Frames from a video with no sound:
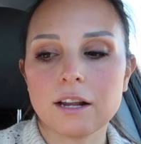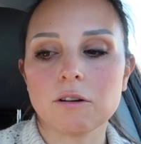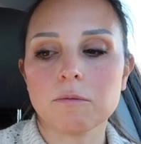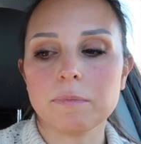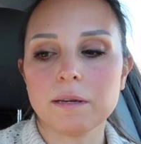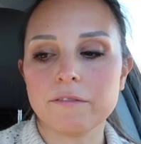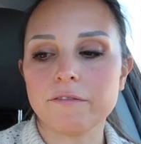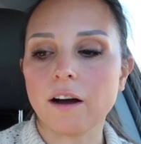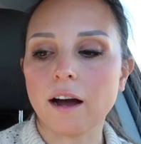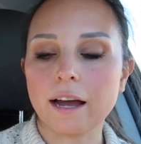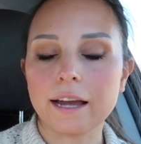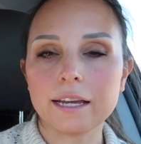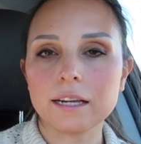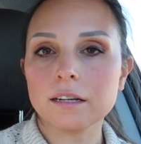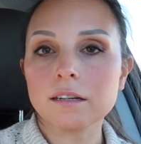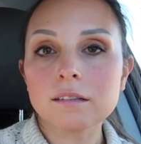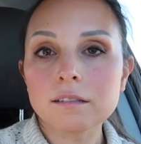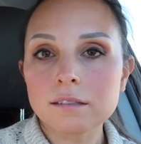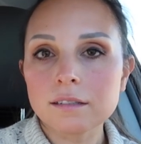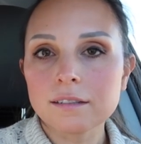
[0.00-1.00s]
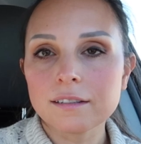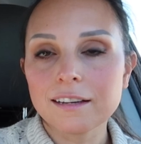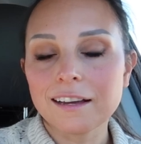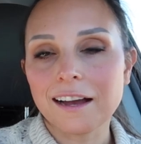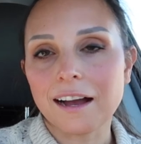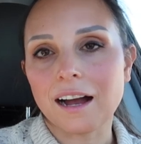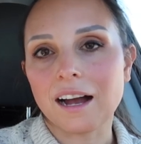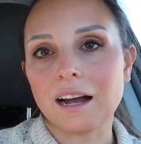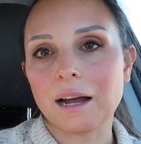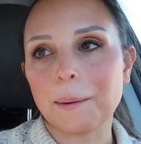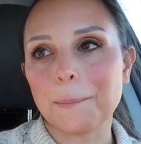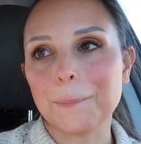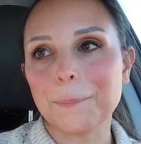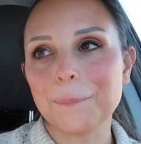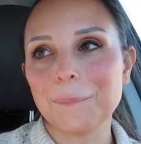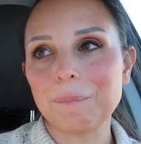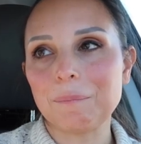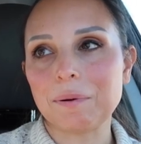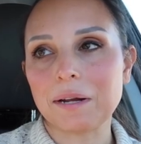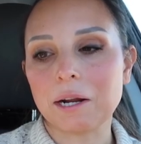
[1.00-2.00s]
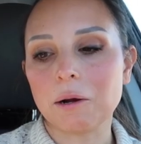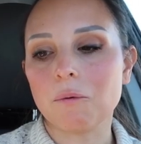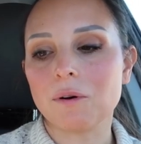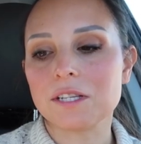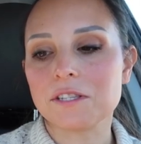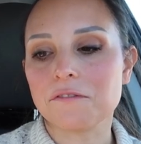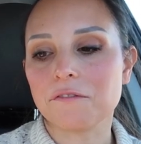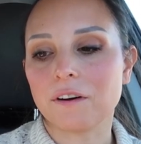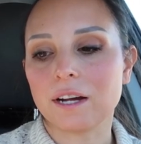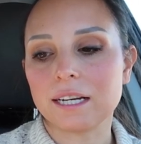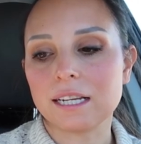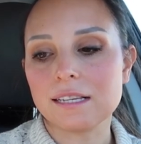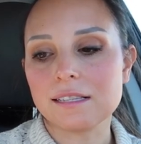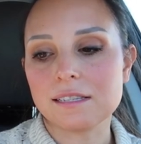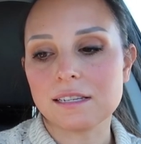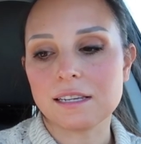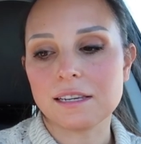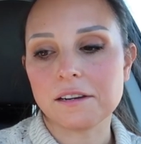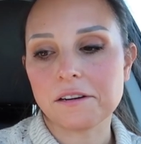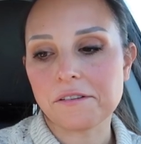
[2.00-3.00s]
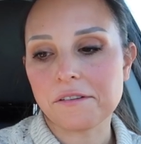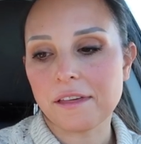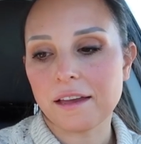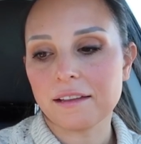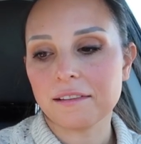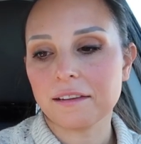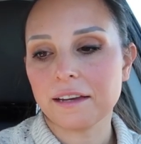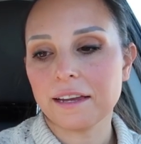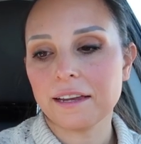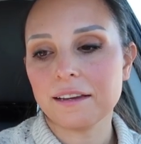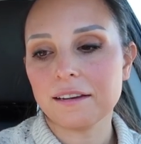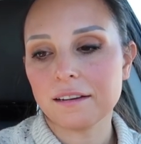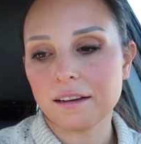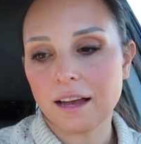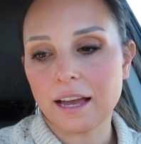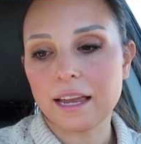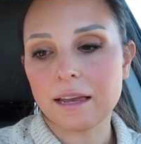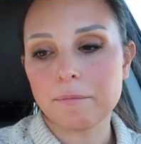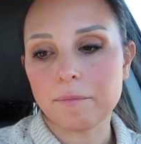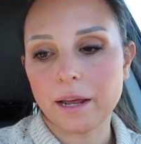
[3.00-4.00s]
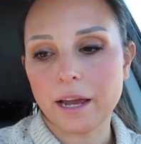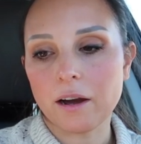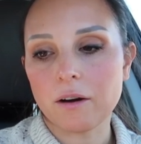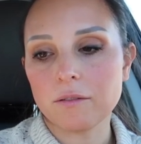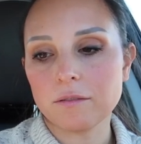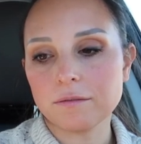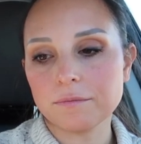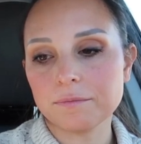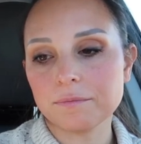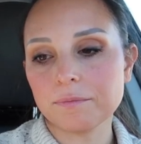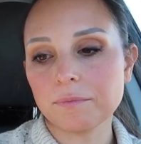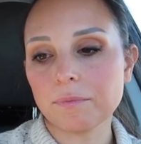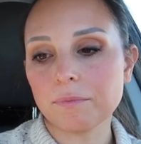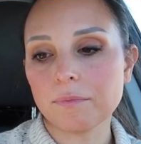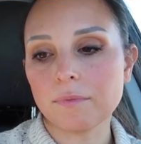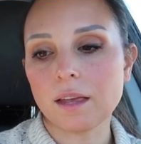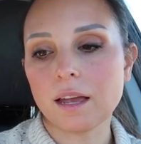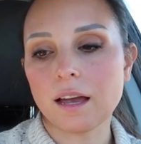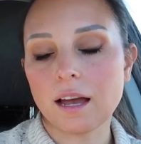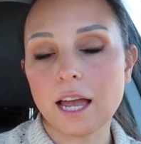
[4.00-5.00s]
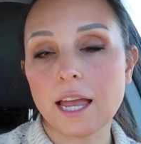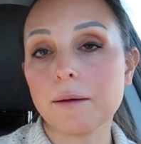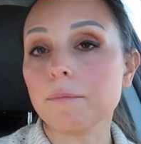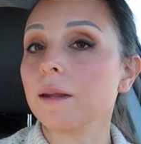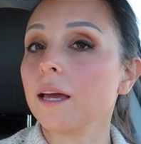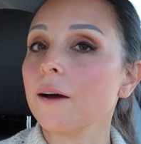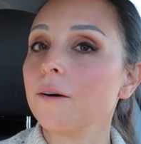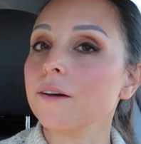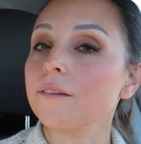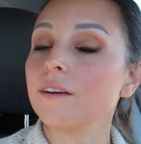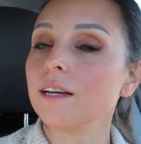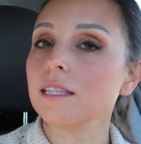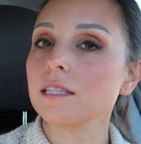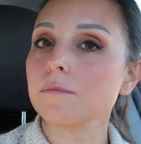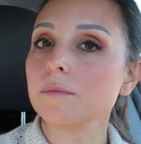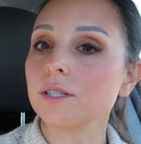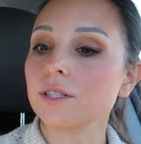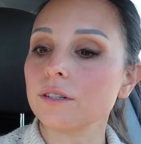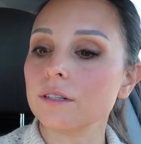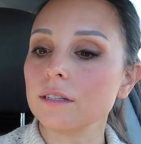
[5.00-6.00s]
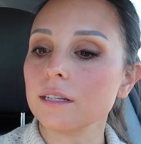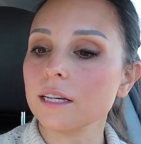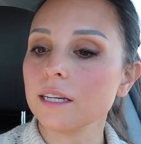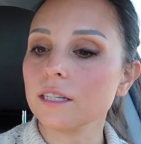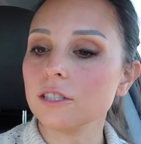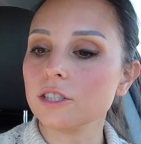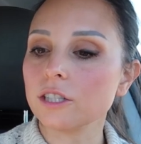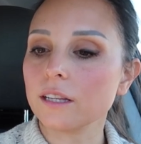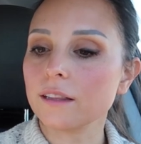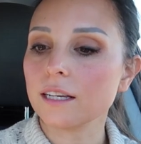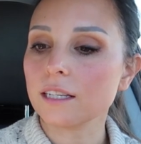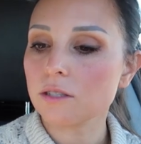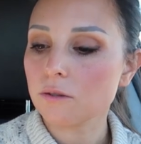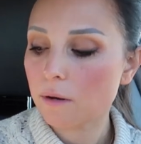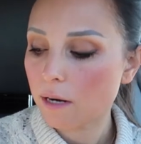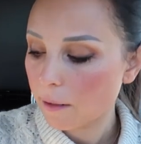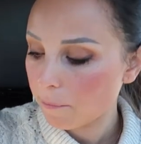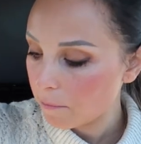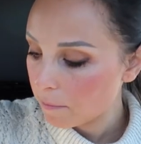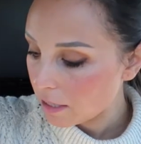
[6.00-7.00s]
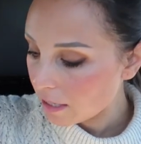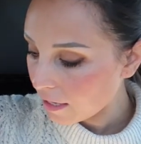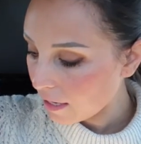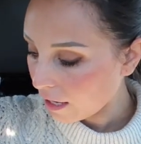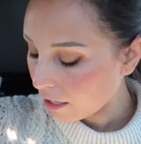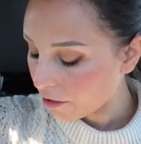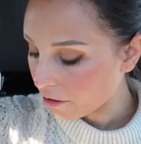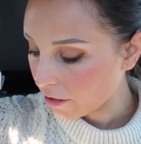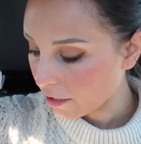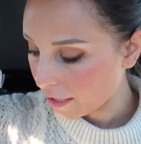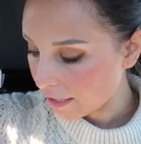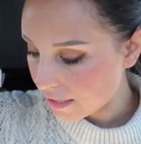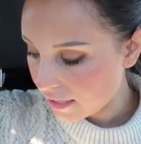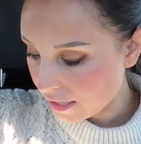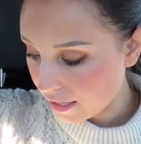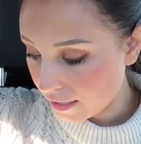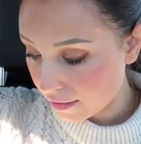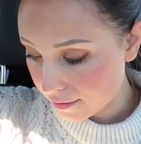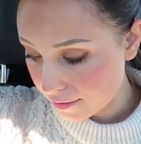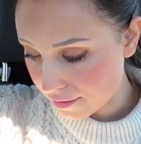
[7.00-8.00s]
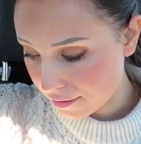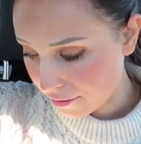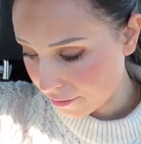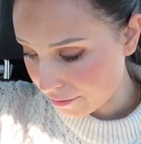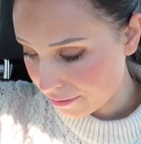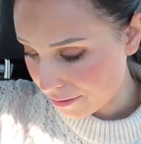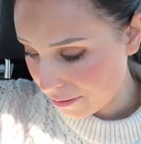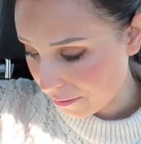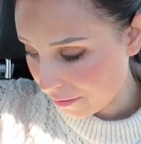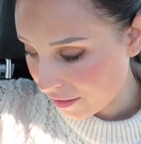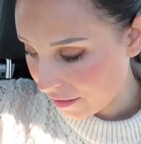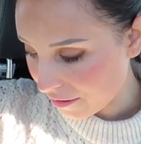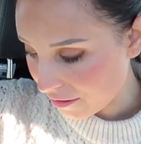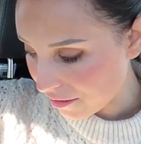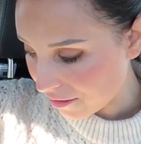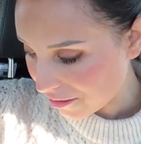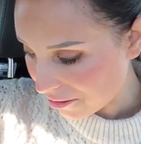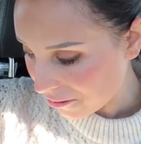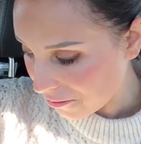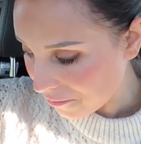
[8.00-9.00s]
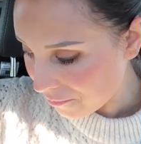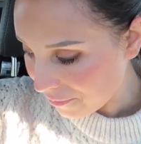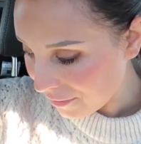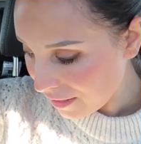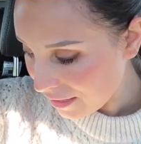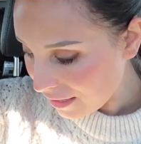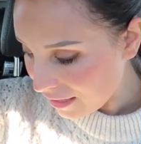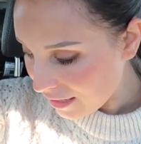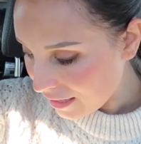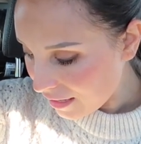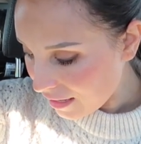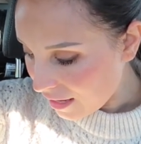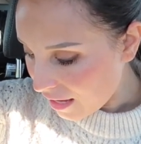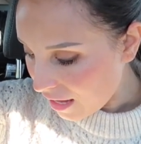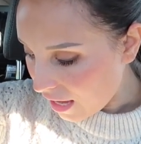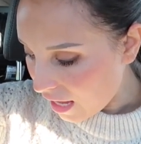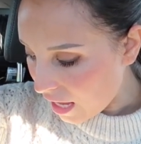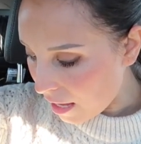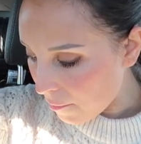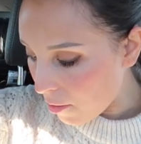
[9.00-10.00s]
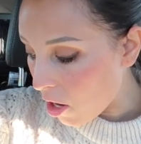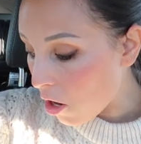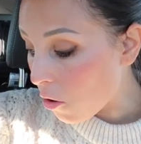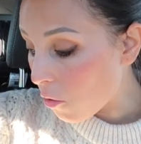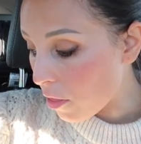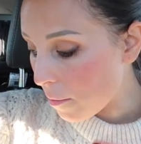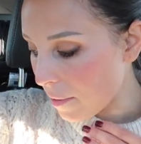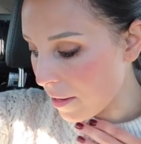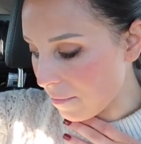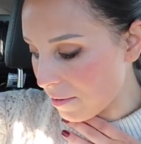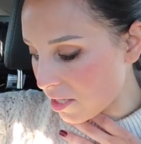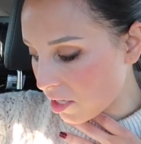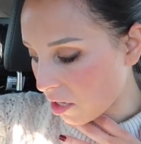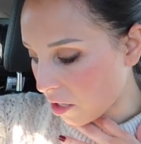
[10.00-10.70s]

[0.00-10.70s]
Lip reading: be fine. But it was funny to hear that like, I am now advanced maternal age and that's what I'm being categorized as. So there you go. Oh, the baby's